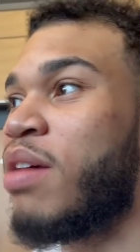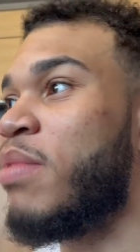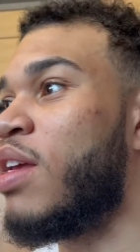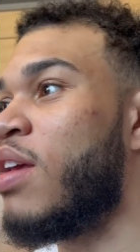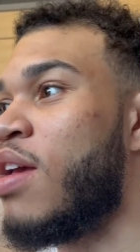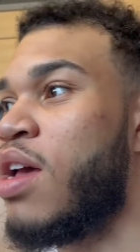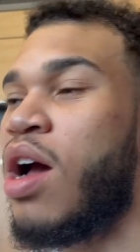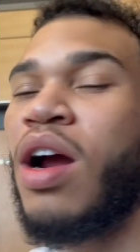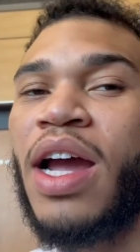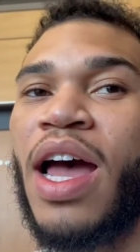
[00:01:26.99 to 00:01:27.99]
I mean,
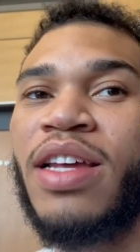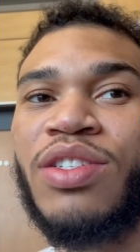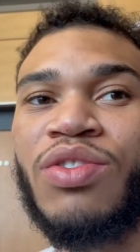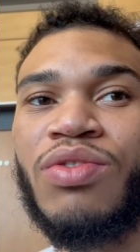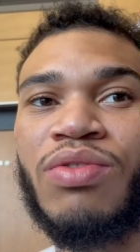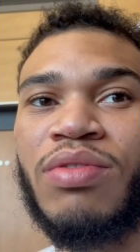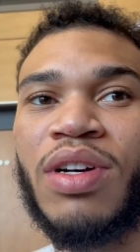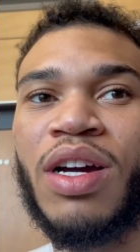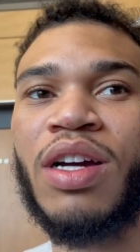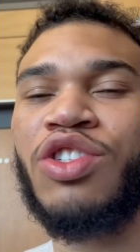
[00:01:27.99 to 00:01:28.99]
our guys do
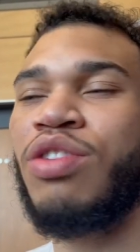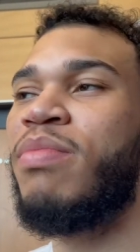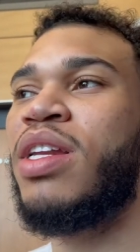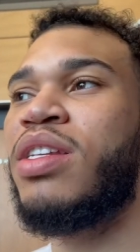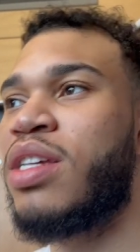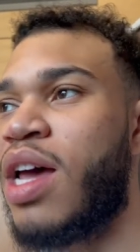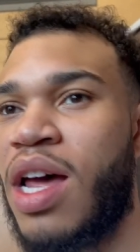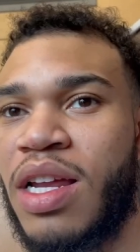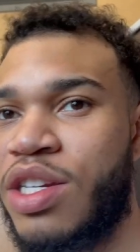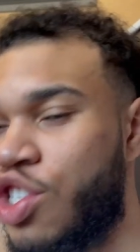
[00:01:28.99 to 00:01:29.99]
a tremendous
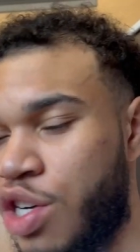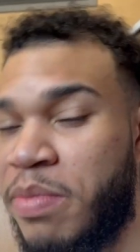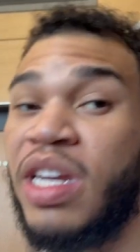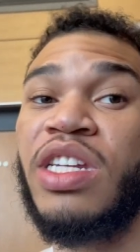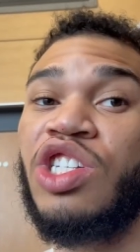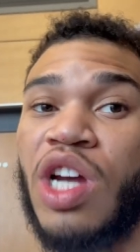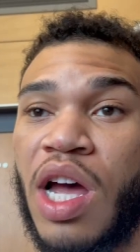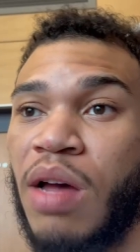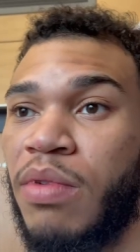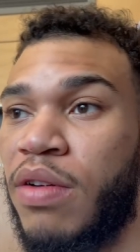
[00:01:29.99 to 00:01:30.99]
tremendous
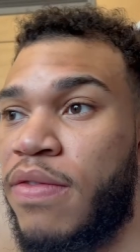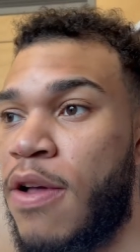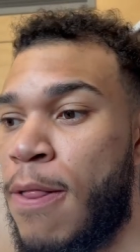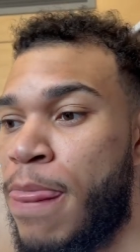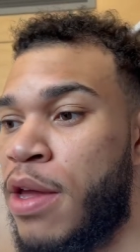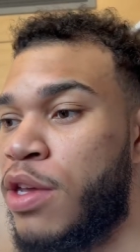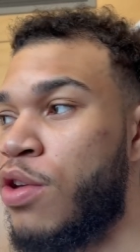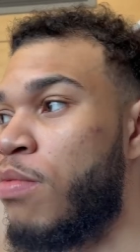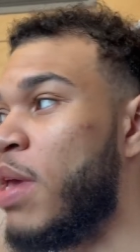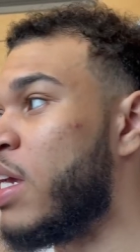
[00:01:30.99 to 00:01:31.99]
job of you
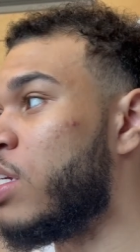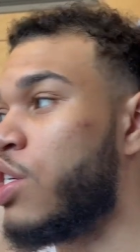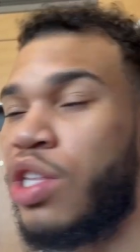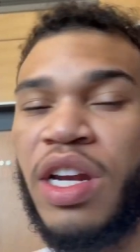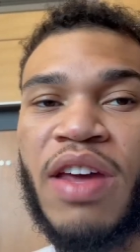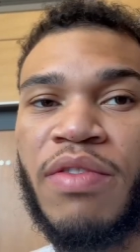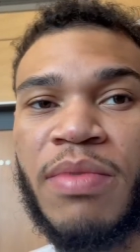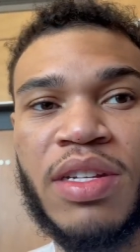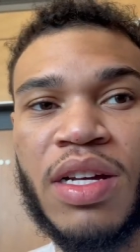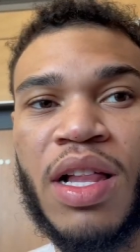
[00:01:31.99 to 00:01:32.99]
know making sure they never
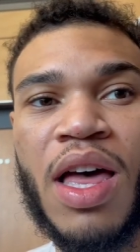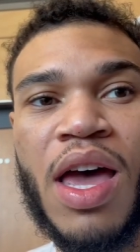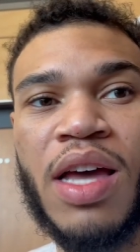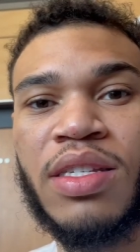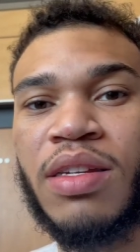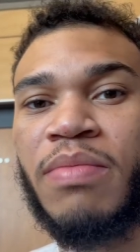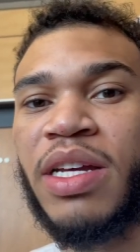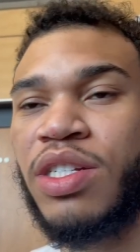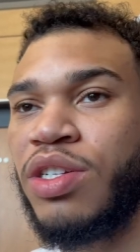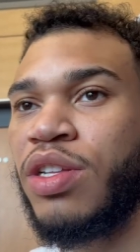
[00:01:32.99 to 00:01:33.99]
miss a class and
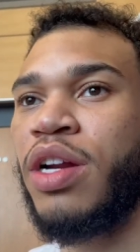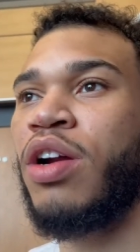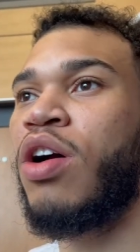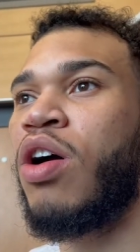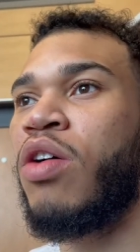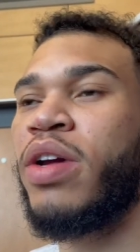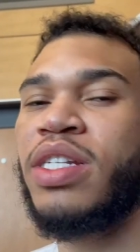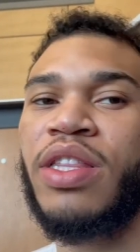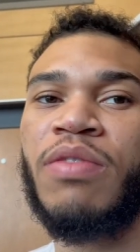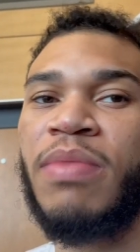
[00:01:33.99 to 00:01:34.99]
make sure they're always
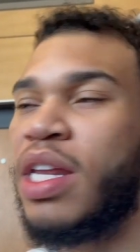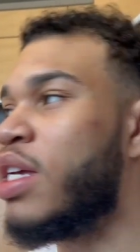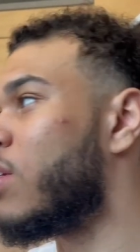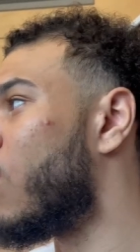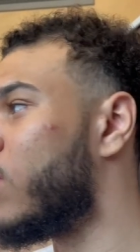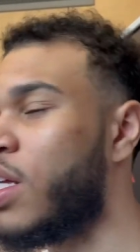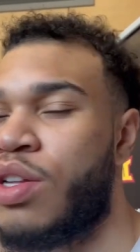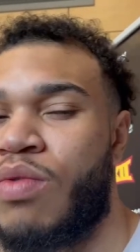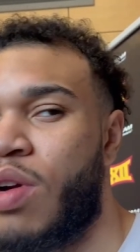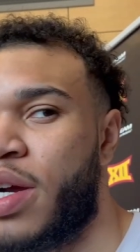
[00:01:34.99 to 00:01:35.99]
at their meetings, always at
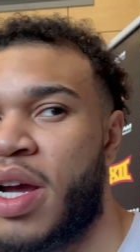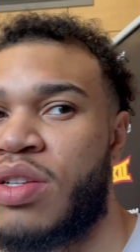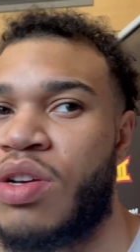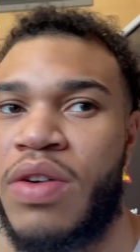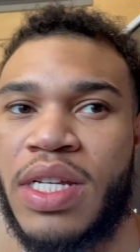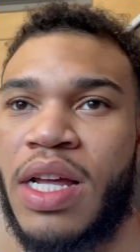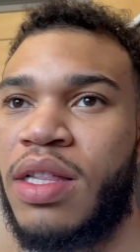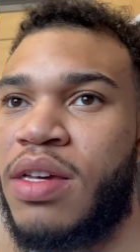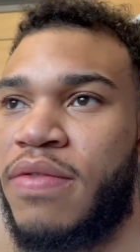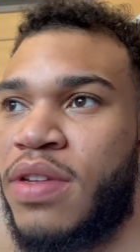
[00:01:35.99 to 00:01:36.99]
their workouts, always
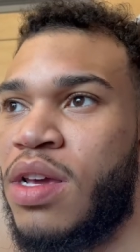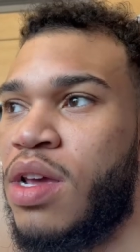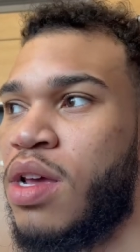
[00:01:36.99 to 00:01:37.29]
at lift.